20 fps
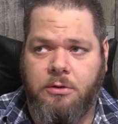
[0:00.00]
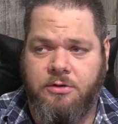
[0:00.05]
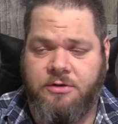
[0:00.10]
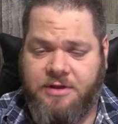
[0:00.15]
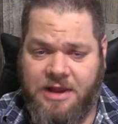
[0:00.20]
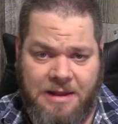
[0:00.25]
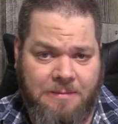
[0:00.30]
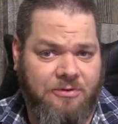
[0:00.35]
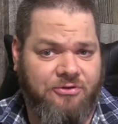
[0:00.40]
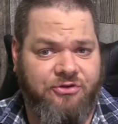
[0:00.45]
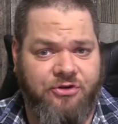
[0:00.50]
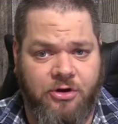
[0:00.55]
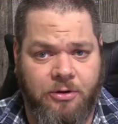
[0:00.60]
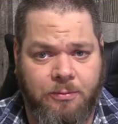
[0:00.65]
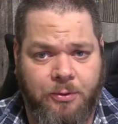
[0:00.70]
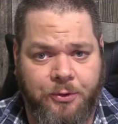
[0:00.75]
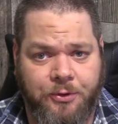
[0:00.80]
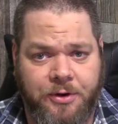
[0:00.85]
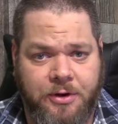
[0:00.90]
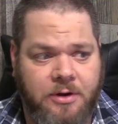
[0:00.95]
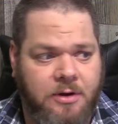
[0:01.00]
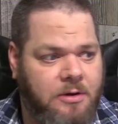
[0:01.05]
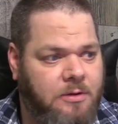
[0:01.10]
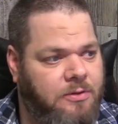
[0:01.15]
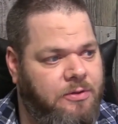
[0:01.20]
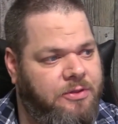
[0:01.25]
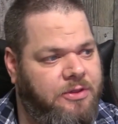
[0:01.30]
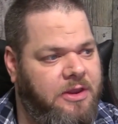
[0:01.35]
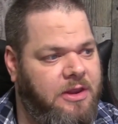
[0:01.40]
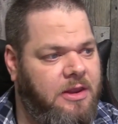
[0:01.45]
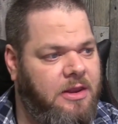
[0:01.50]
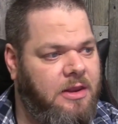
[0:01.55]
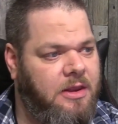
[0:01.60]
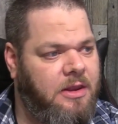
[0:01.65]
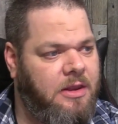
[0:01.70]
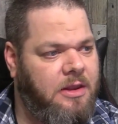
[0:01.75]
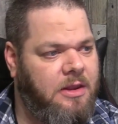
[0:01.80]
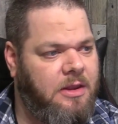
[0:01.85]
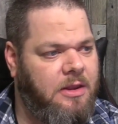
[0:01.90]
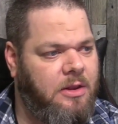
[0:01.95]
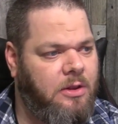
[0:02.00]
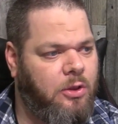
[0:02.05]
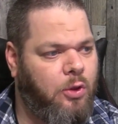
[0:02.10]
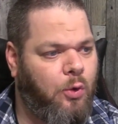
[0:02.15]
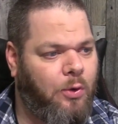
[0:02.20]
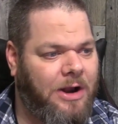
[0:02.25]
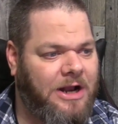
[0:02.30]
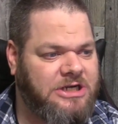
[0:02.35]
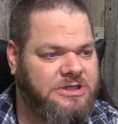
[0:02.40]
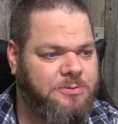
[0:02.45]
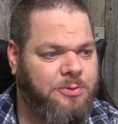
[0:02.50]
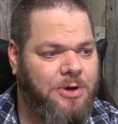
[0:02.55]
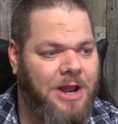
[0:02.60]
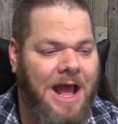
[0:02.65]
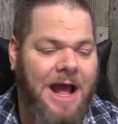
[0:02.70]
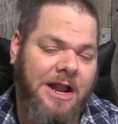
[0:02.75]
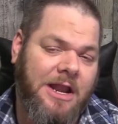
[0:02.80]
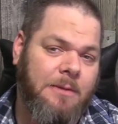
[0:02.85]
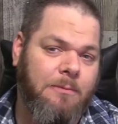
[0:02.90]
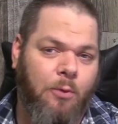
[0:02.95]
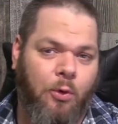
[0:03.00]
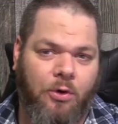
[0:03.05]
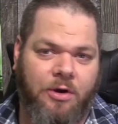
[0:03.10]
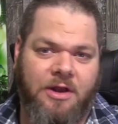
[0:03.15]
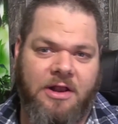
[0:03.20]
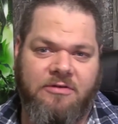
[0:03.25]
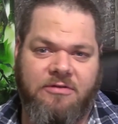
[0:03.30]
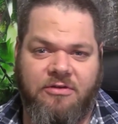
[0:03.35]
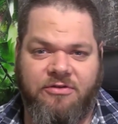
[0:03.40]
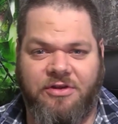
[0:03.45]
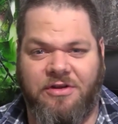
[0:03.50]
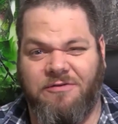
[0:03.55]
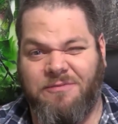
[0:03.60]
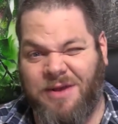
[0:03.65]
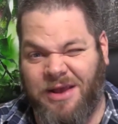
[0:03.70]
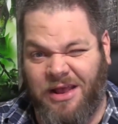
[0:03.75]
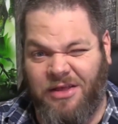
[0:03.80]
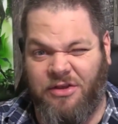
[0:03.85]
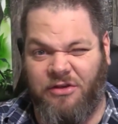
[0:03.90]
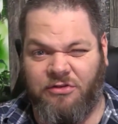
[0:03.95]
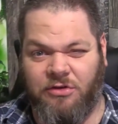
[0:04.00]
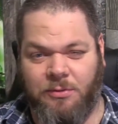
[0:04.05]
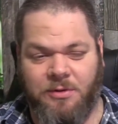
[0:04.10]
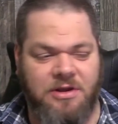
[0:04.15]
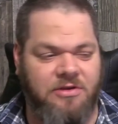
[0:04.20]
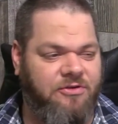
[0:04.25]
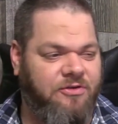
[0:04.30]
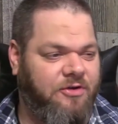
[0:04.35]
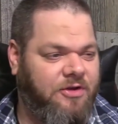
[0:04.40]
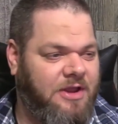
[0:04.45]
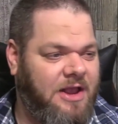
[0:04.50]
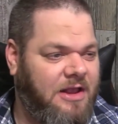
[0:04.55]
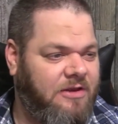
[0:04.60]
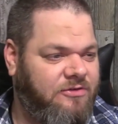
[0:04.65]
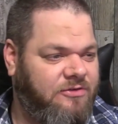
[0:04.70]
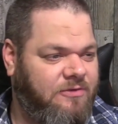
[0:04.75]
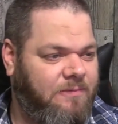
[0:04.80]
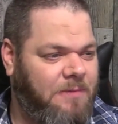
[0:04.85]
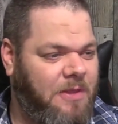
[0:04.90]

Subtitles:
damaging your opponent. The lore attribute adding more hits instead of making things a little bit easier to cast.